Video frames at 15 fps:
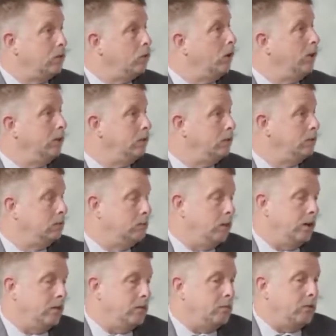Right.
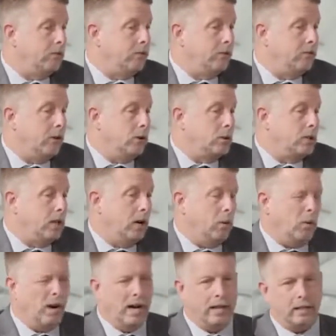But for folks that
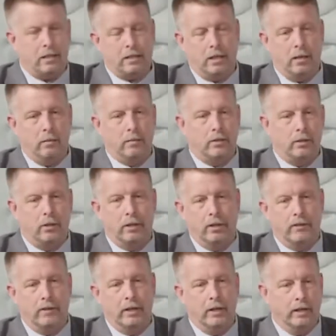want some sort
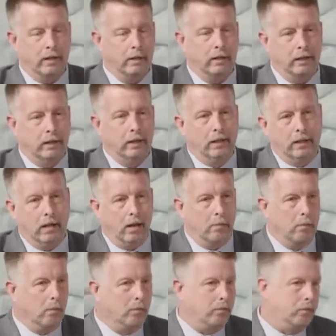of
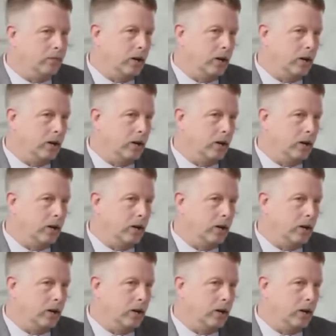an